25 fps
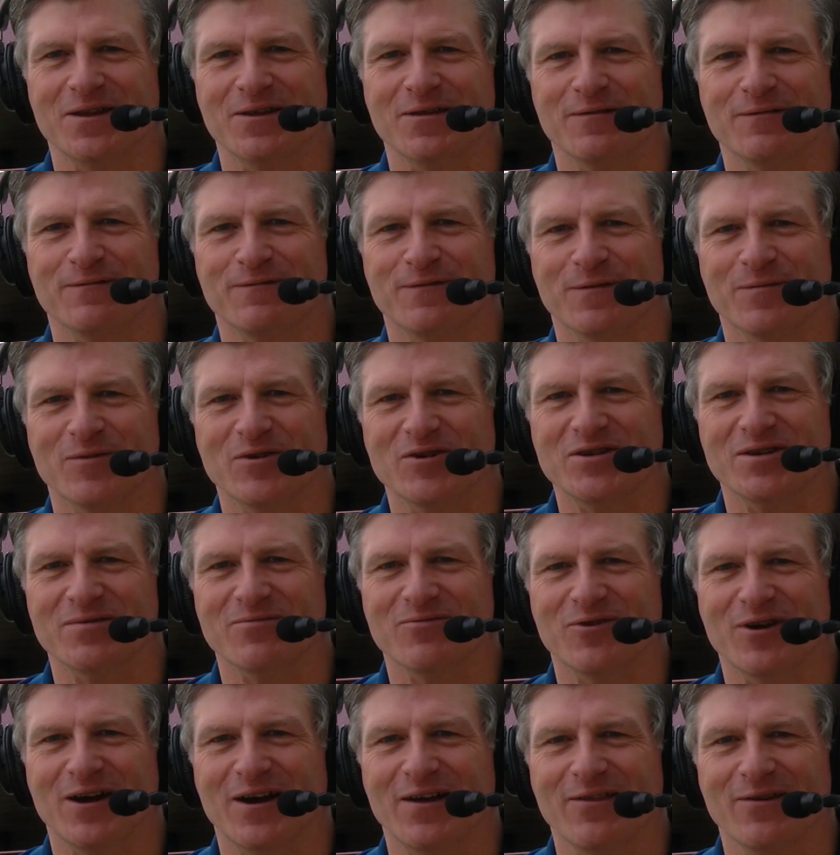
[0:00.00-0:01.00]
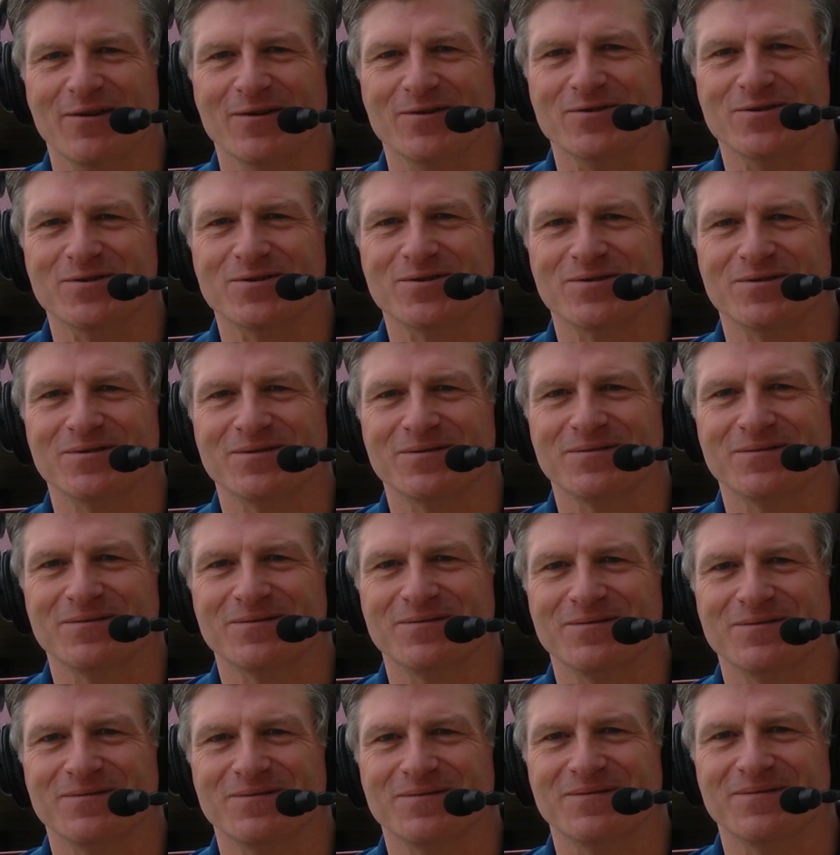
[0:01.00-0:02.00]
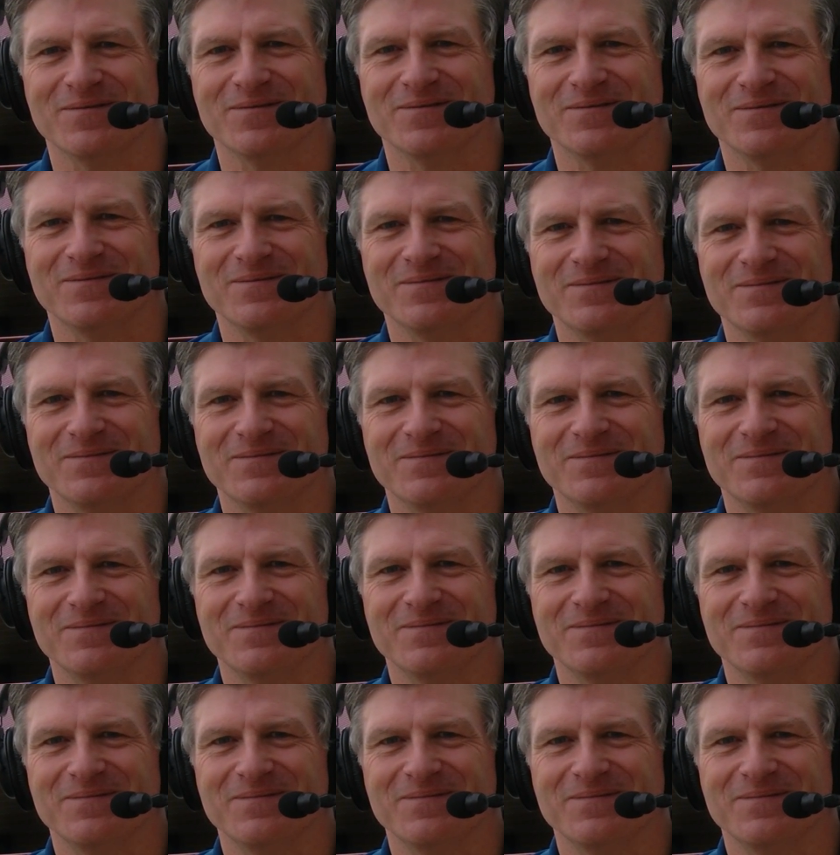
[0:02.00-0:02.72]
other former timber rattlers? Uh, I'd say